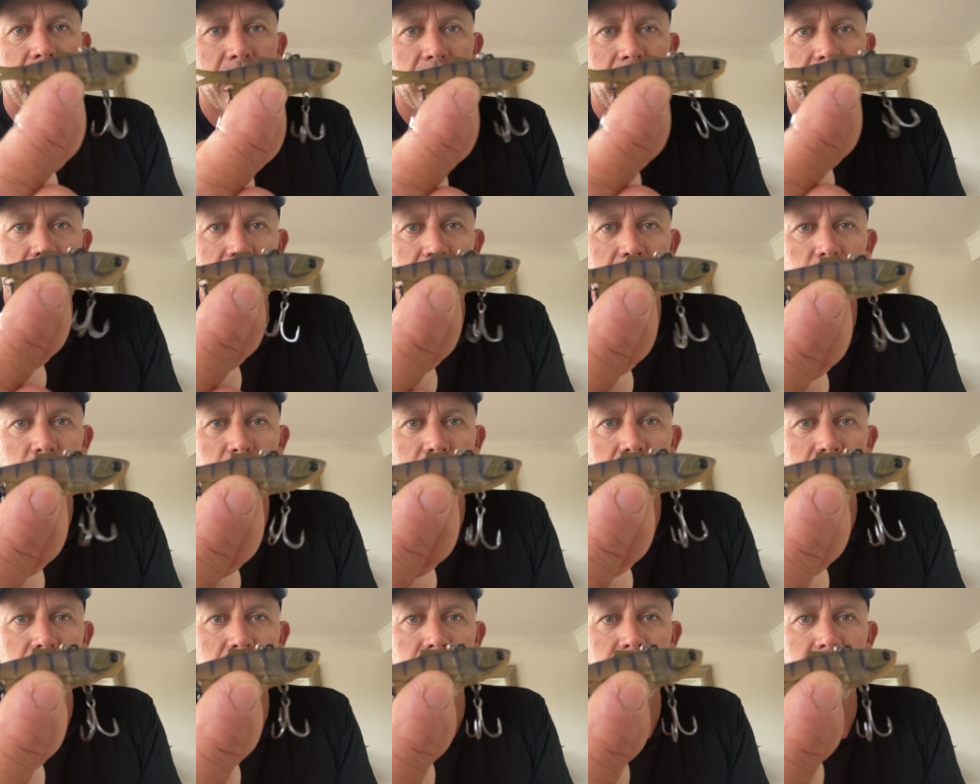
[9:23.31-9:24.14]
at
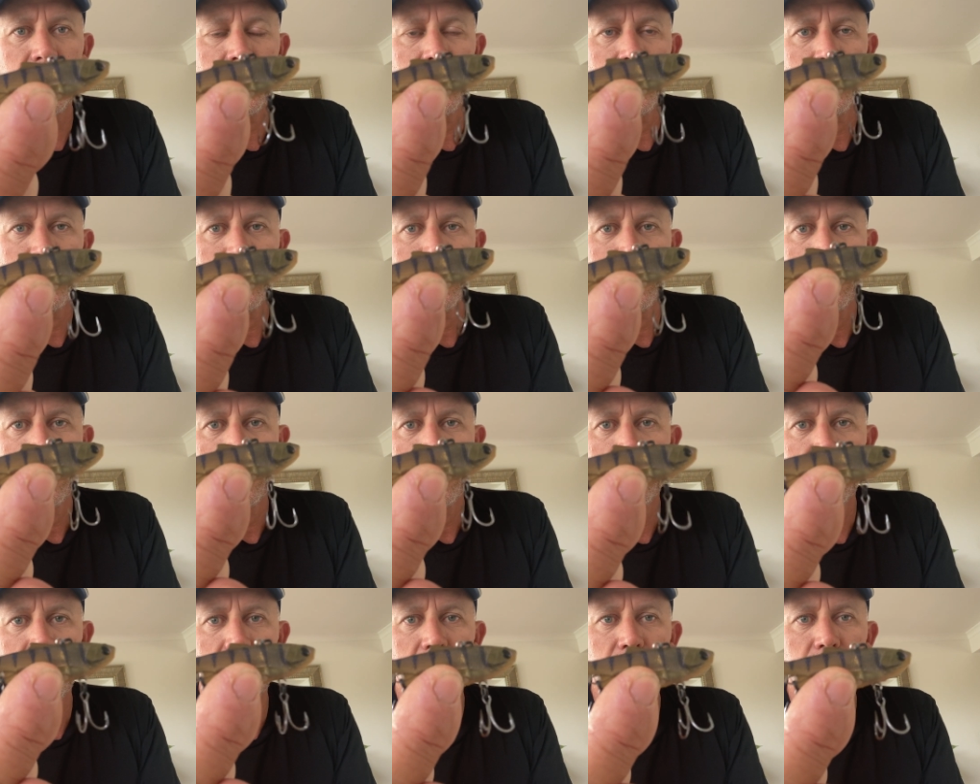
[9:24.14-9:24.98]
Tweed River,
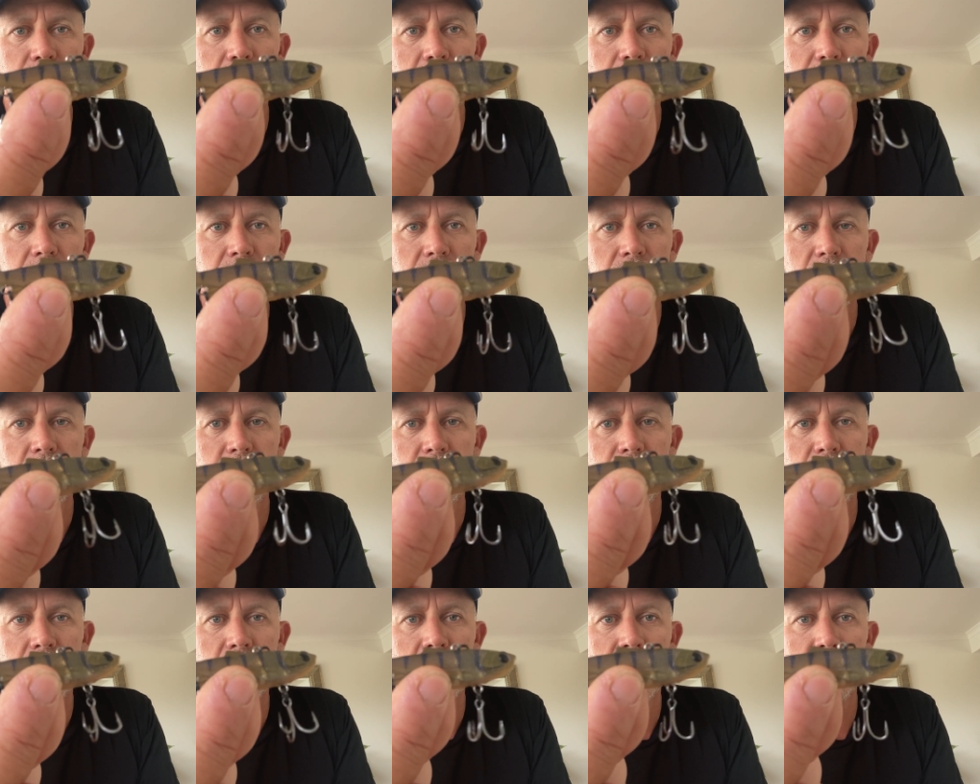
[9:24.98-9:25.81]
his favorite soft
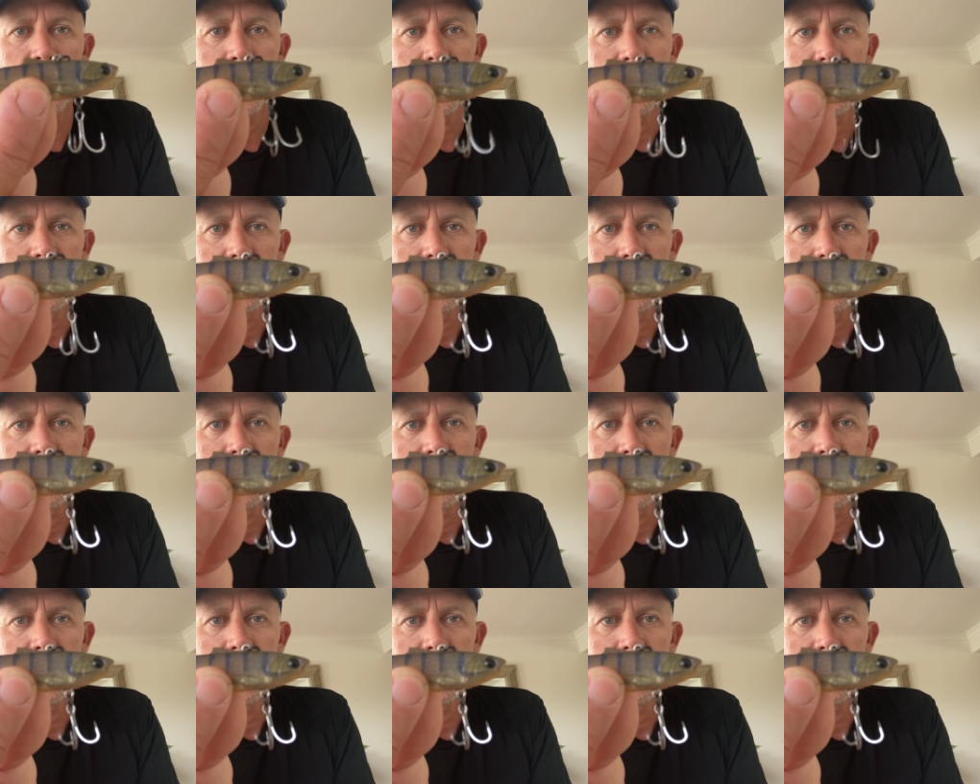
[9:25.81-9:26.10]
vibe,